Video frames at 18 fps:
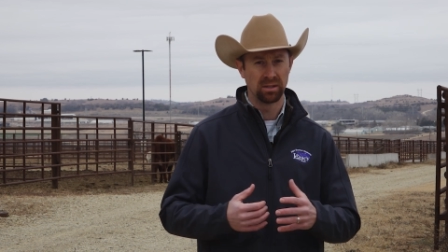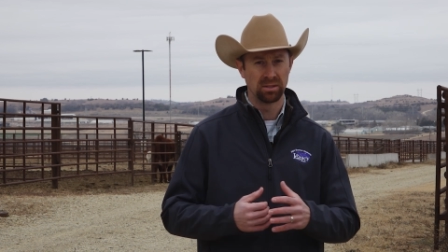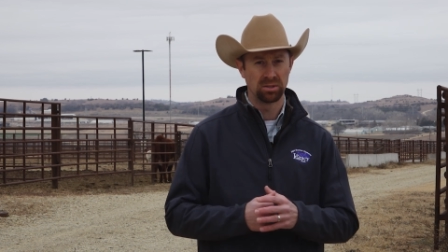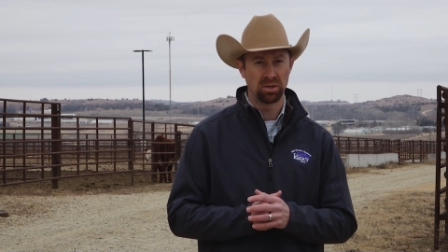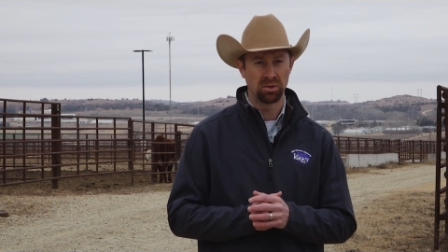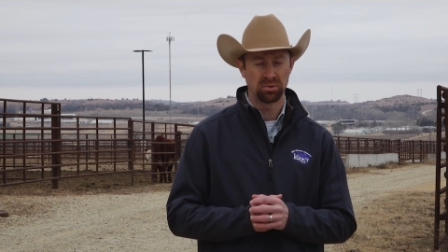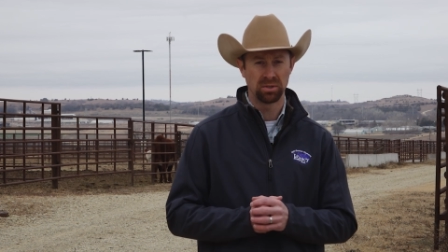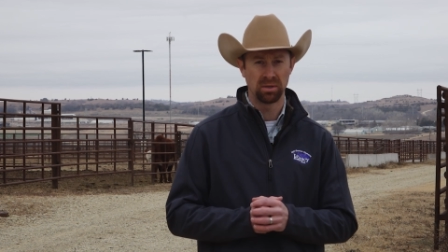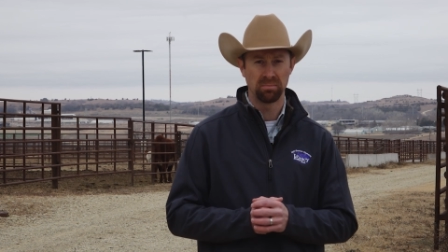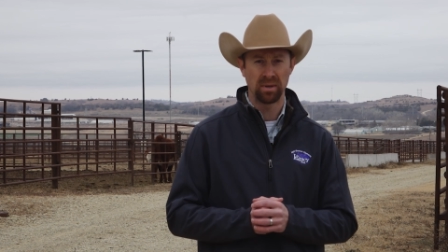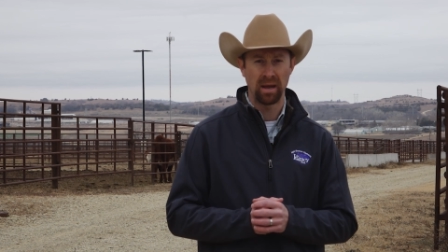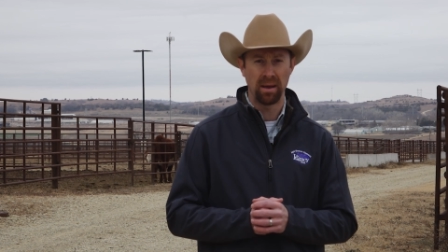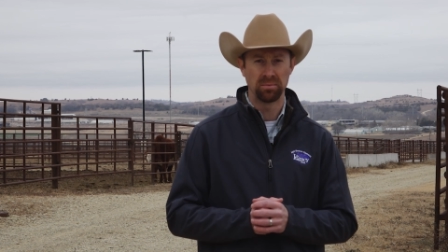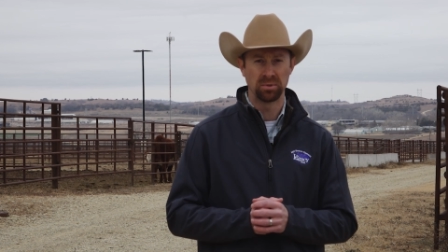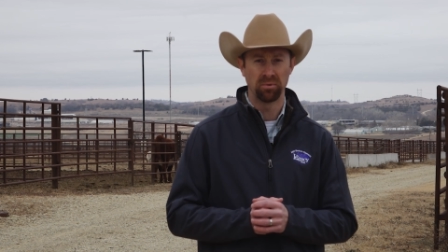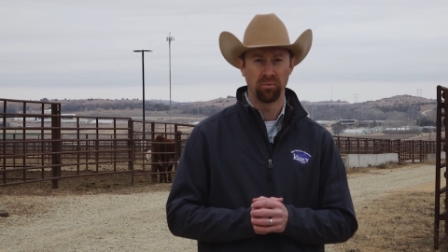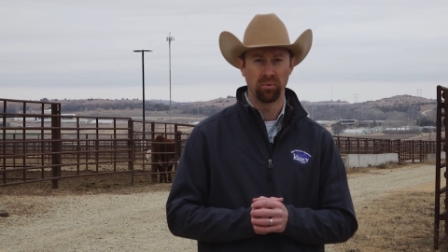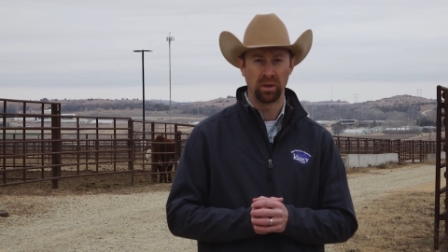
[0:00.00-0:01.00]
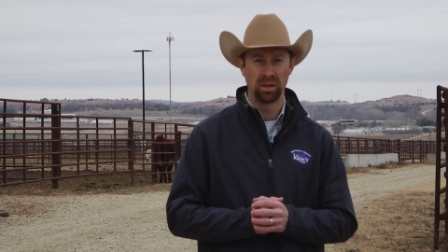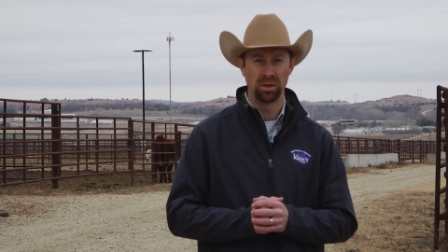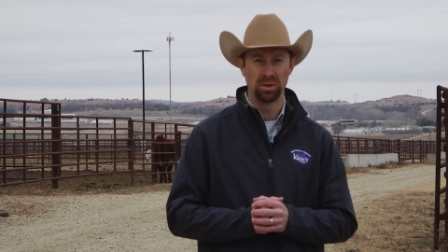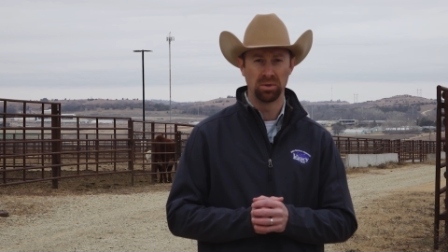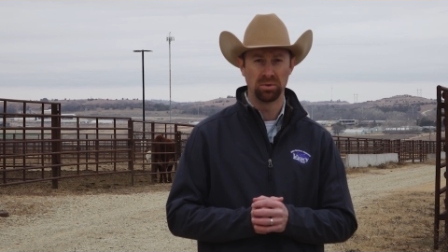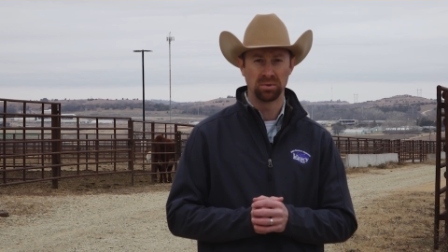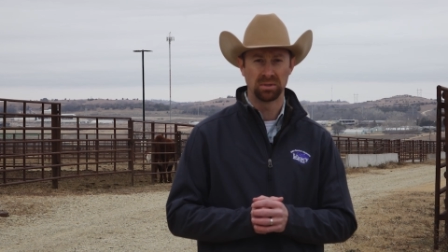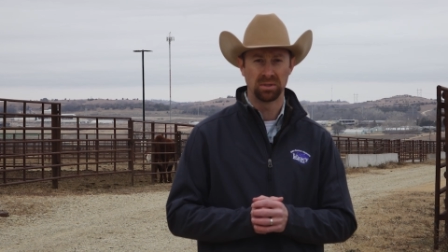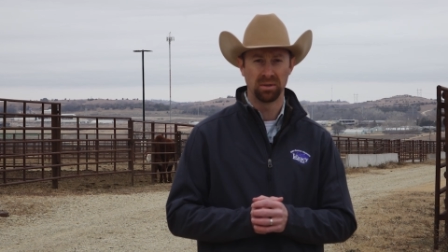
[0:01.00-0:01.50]
And so sometimes if we can
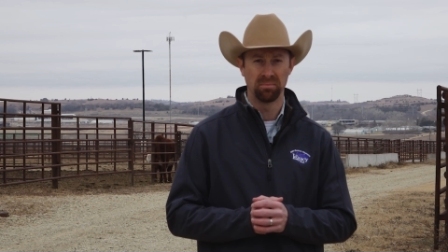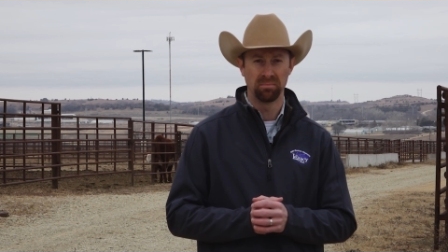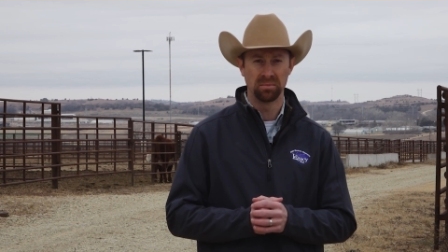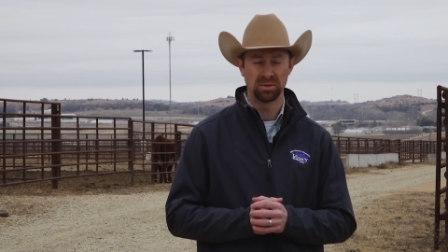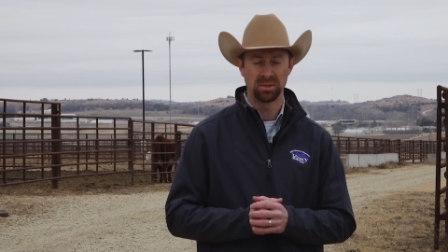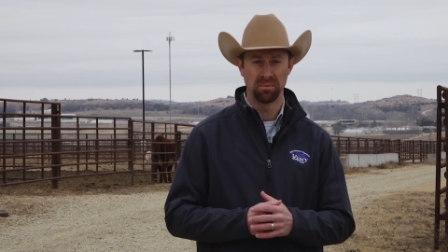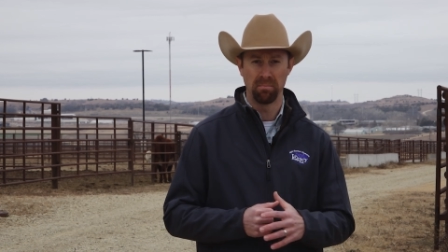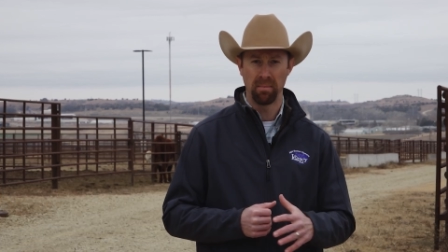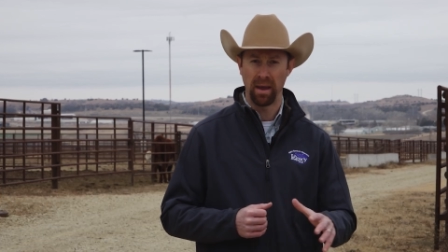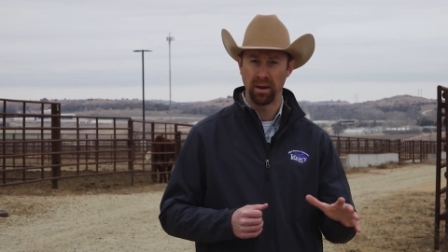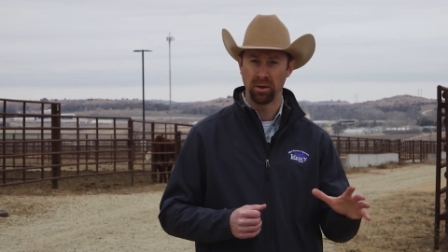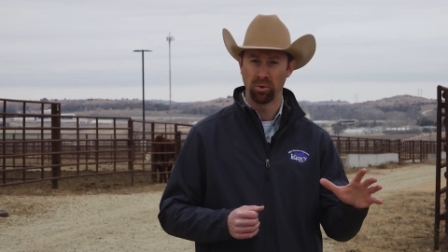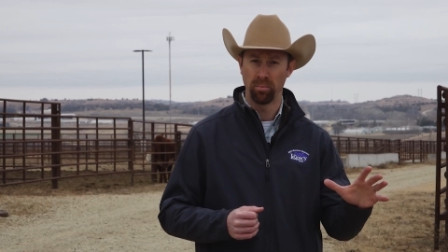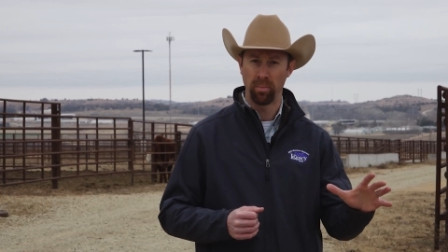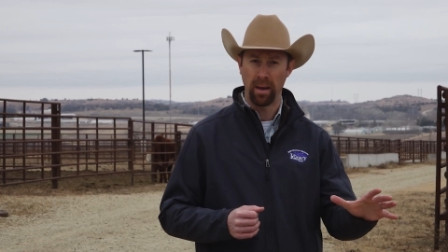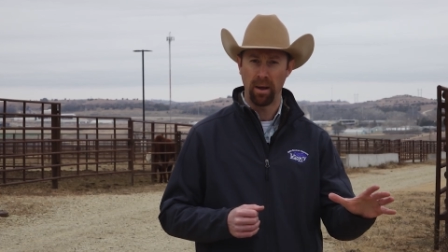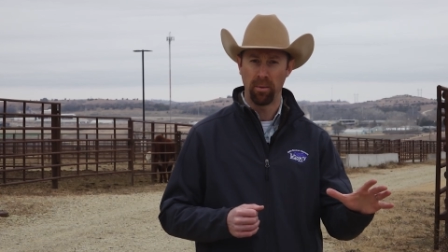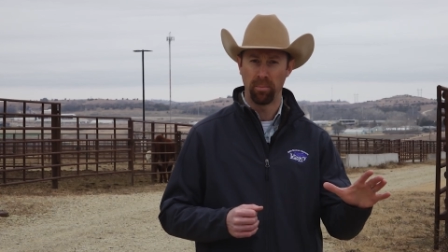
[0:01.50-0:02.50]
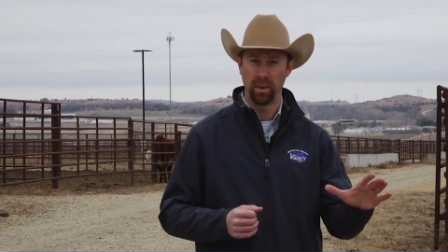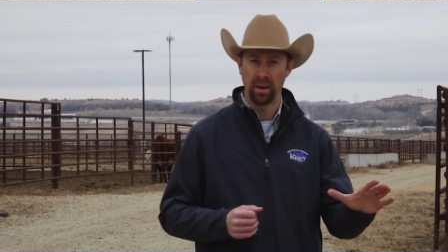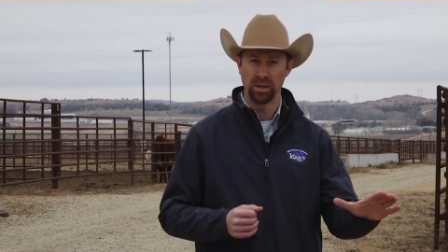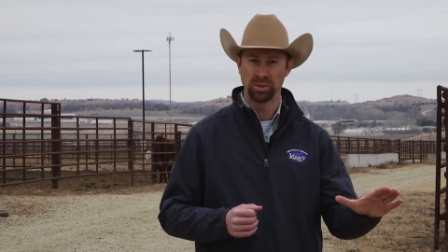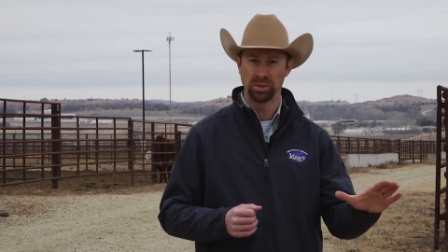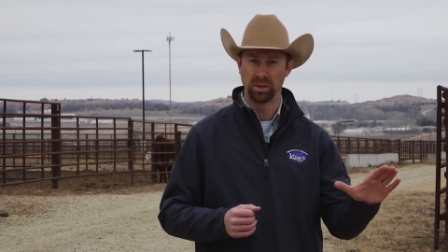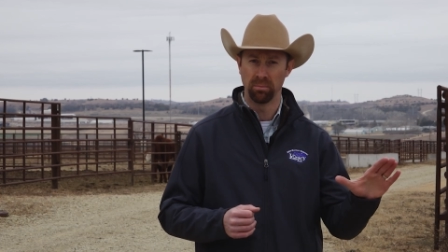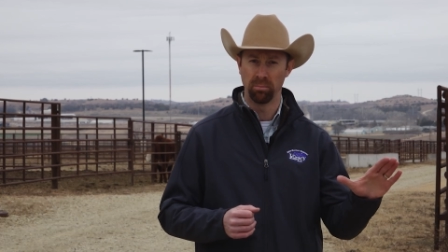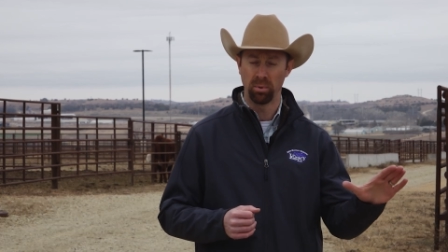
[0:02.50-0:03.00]
do some, some manual
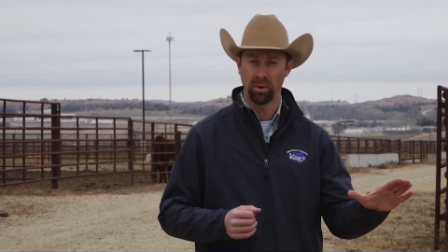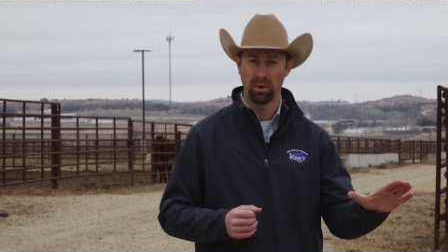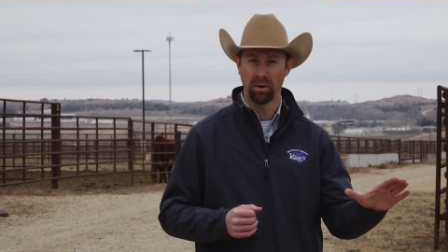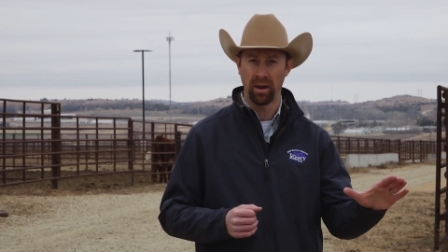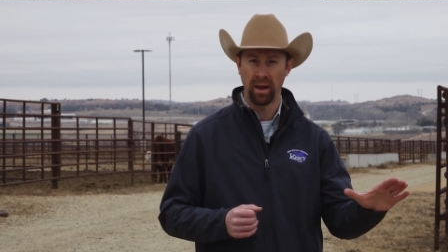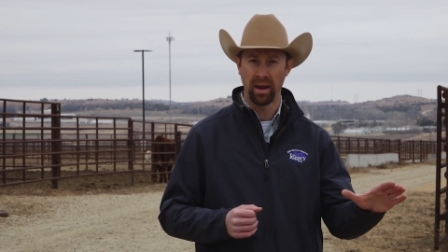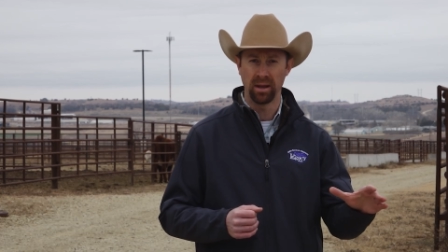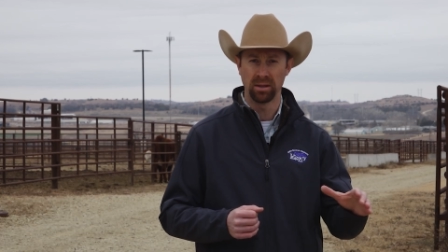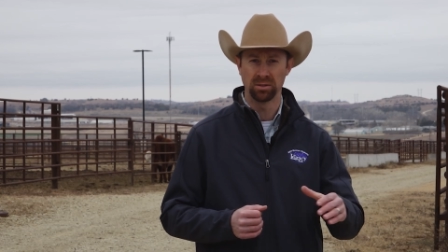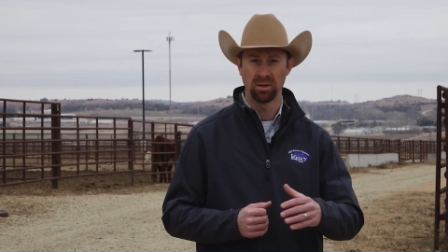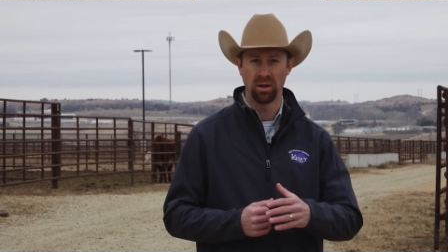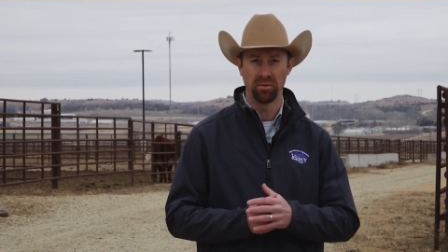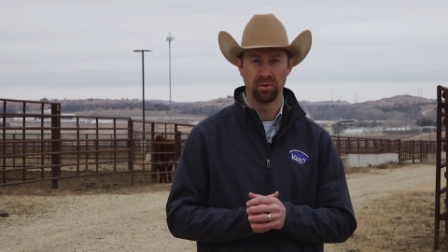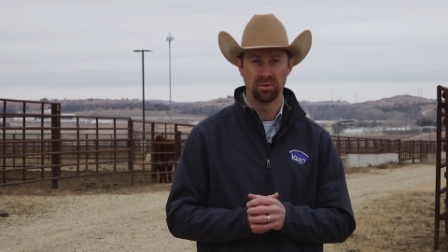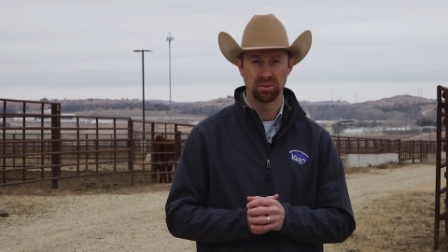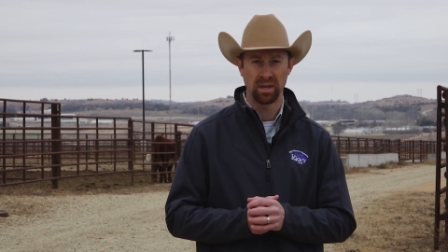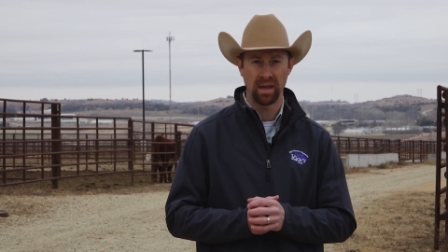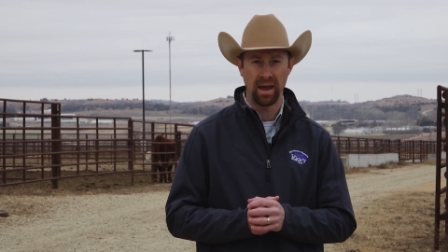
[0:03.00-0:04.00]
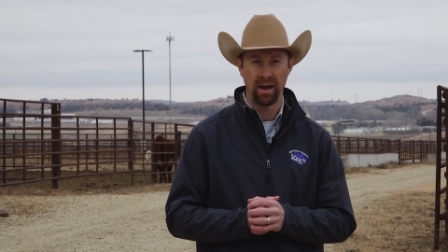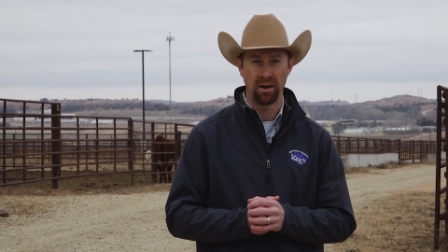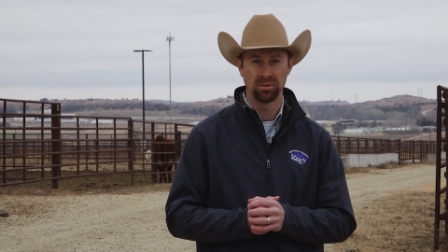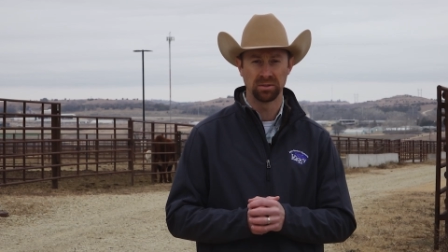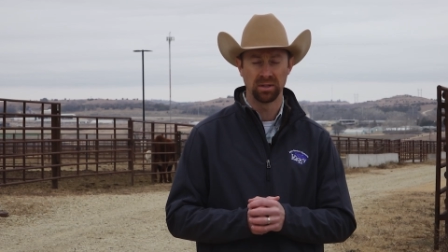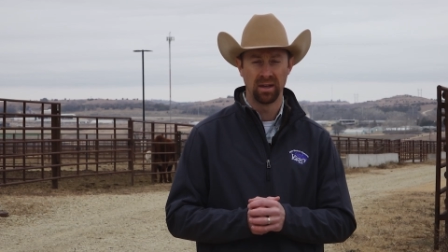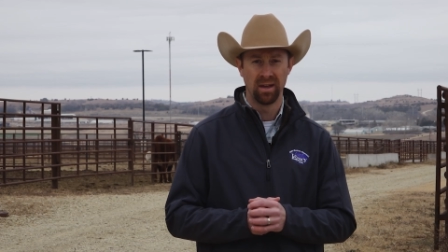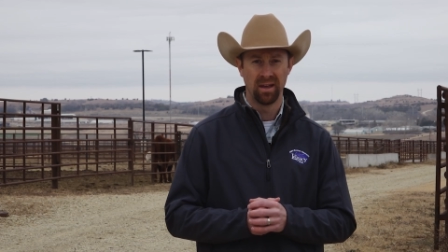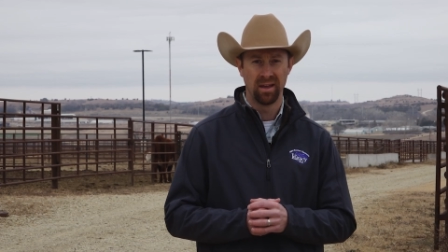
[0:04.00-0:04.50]
palpation and put our hands on those cows,